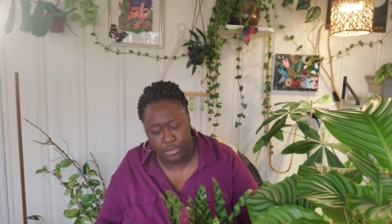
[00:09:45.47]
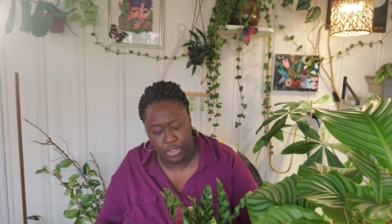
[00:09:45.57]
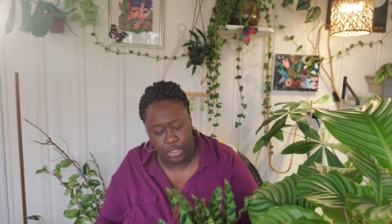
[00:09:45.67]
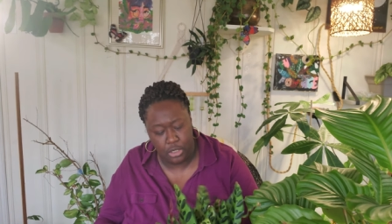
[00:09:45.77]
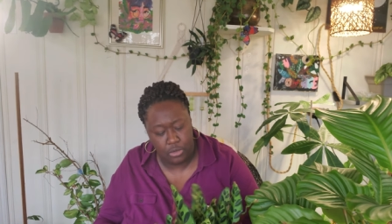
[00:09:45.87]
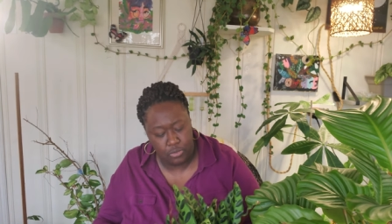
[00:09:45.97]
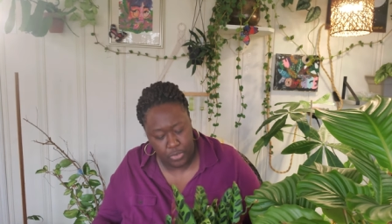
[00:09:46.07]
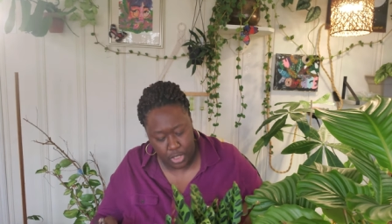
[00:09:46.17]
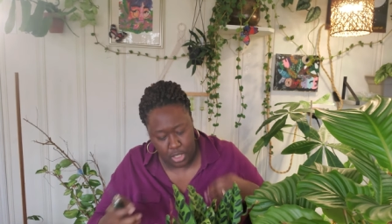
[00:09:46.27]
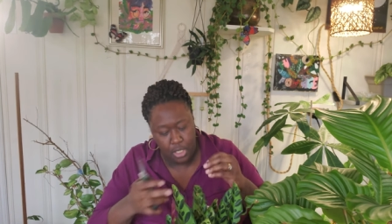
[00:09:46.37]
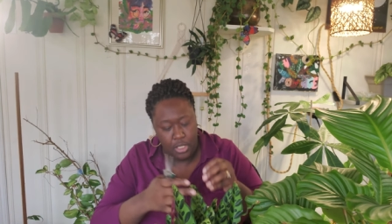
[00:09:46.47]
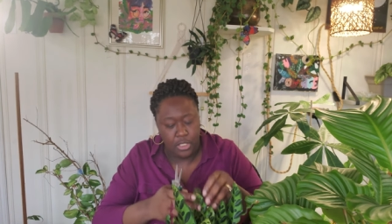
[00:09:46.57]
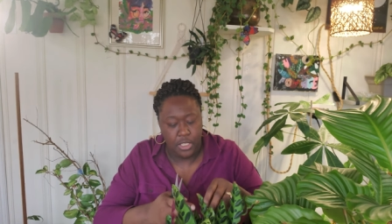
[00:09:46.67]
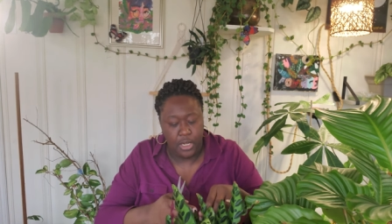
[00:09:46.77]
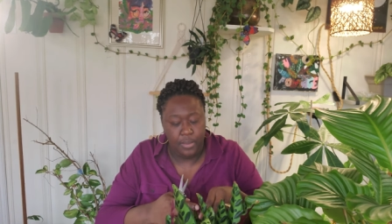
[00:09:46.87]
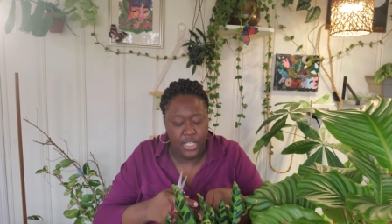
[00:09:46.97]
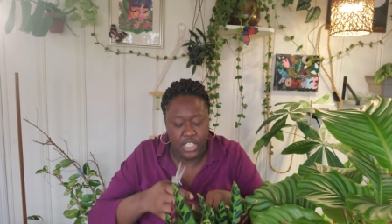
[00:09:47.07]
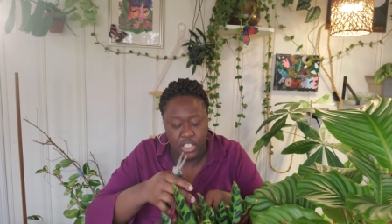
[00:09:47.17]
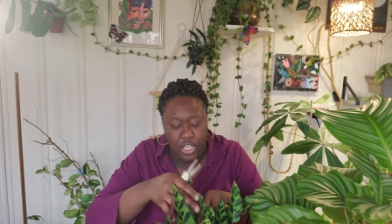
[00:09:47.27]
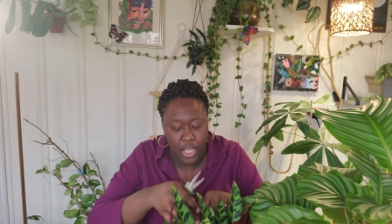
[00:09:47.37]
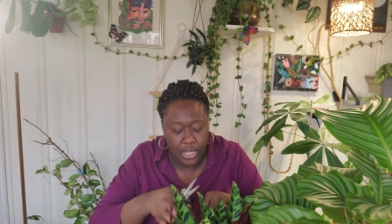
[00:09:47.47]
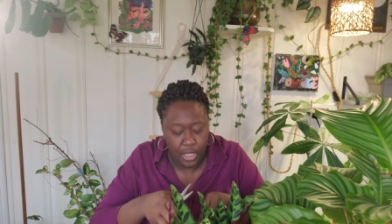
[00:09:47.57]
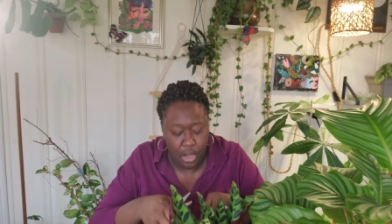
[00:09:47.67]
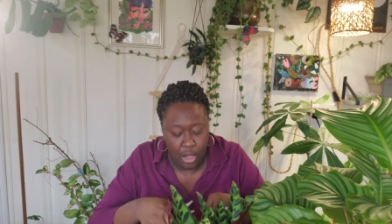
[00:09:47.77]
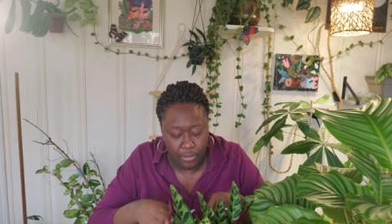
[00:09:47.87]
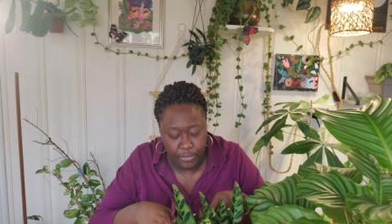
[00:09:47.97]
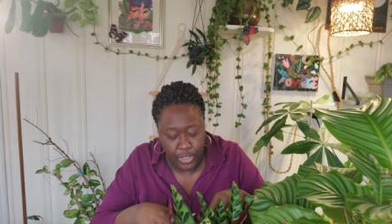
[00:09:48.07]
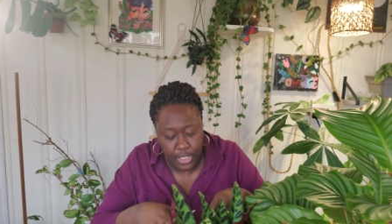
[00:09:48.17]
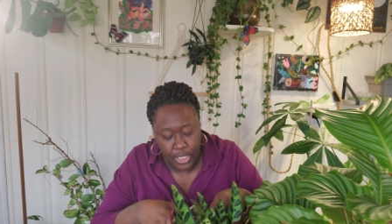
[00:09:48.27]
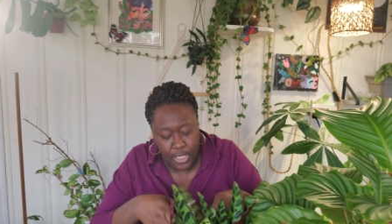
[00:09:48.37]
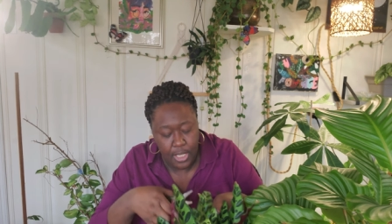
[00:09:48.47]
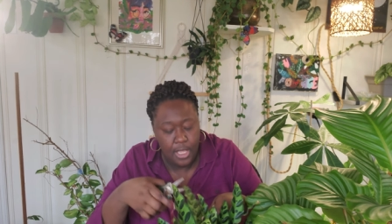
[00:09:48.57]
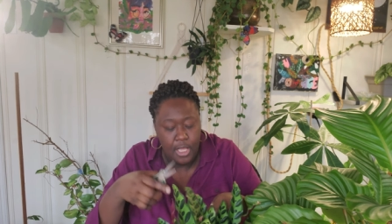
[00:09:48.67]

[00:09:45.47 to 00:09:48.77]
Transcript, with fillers: So instead of me just cutting off the